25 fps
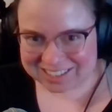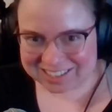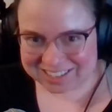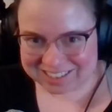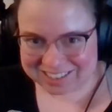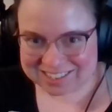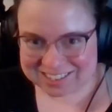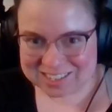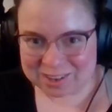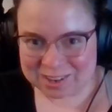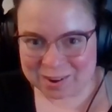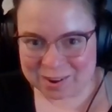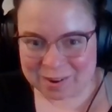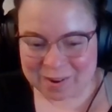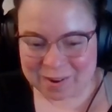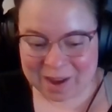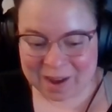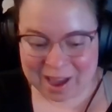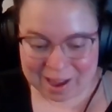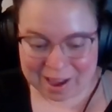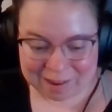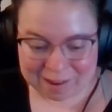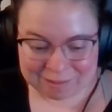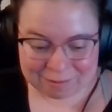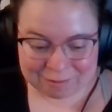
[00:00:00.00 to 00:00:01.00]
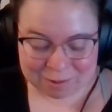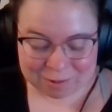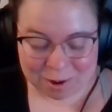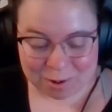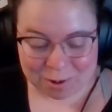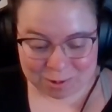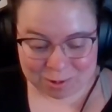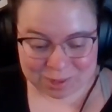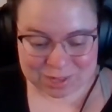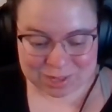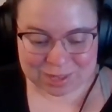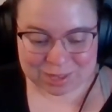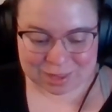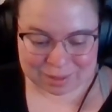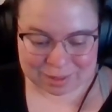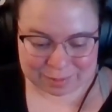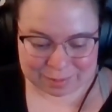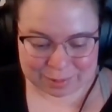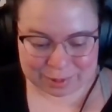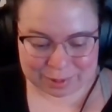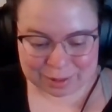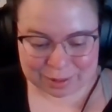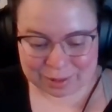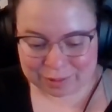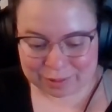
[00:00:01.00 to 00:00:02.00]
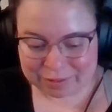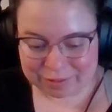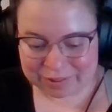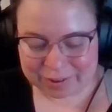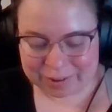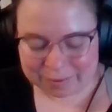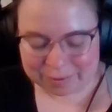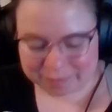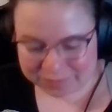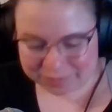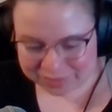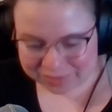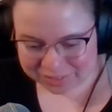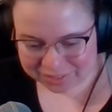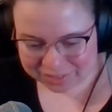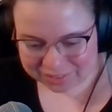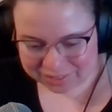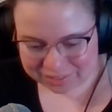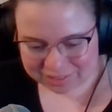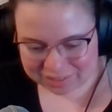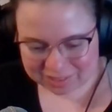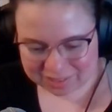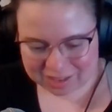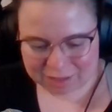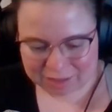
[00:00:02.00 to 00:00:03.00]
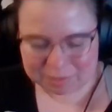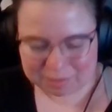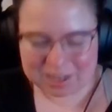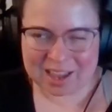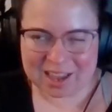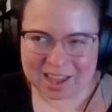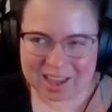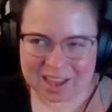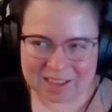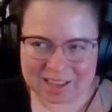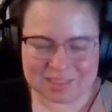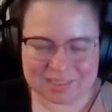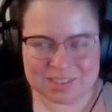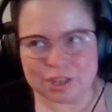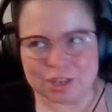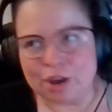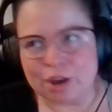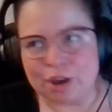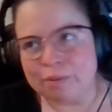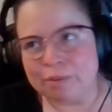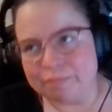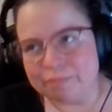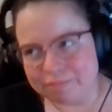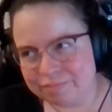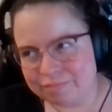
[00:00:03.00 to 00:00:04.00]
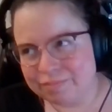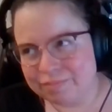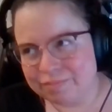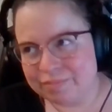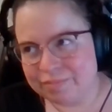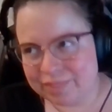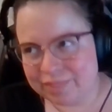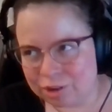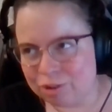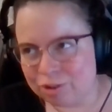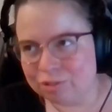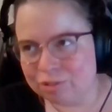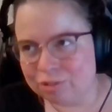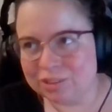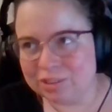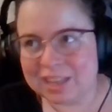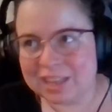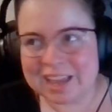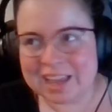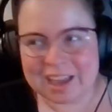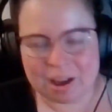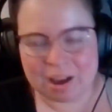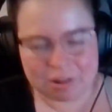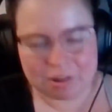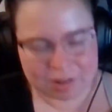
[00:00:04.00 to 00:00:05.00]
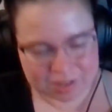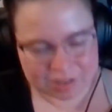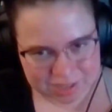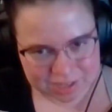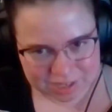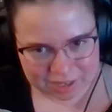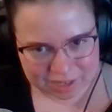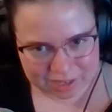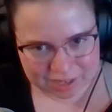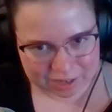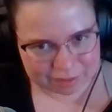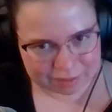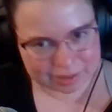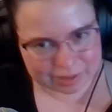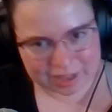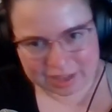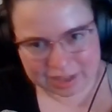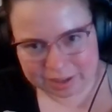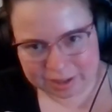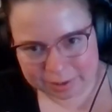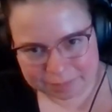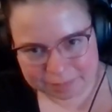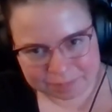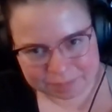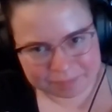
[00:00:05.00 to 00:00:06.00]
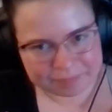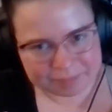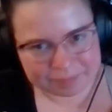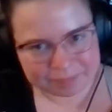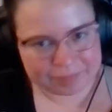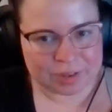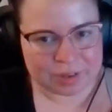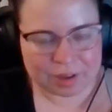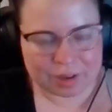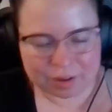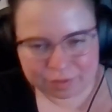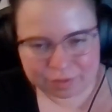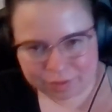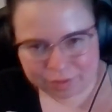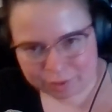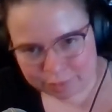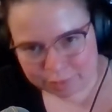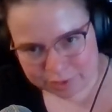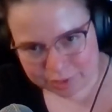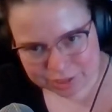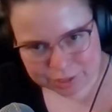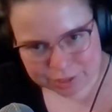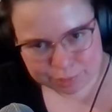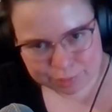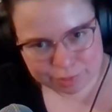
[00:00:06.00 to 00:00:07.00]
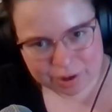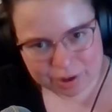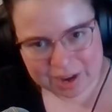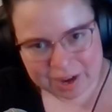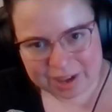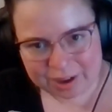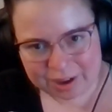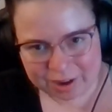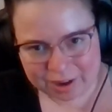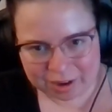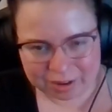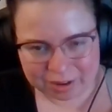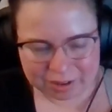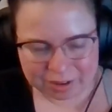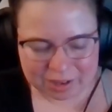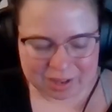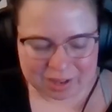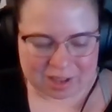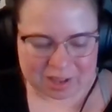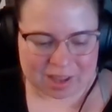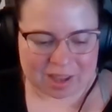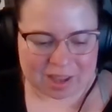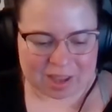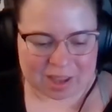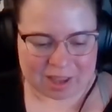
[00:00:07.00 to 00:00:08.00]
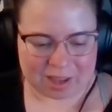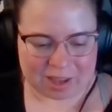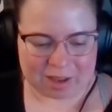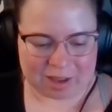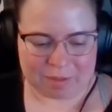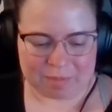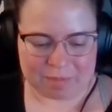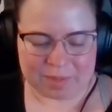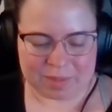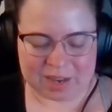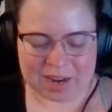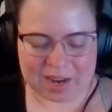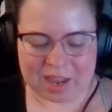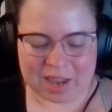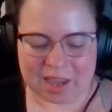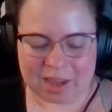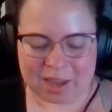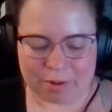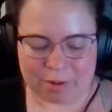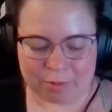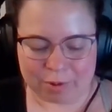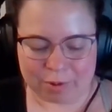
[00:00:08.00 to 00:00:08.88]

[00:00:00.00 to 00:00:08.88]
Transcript: So I wrote the book from, I mean, I had some, layout and stuff like a few months prior, that I had